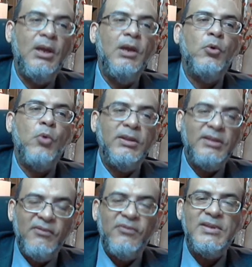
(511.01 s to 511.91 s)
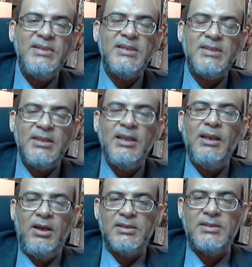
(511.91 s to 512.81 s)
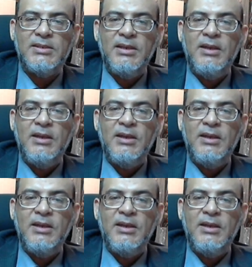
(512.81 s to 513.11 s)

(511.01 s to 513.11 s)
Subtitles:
quantum physics tells us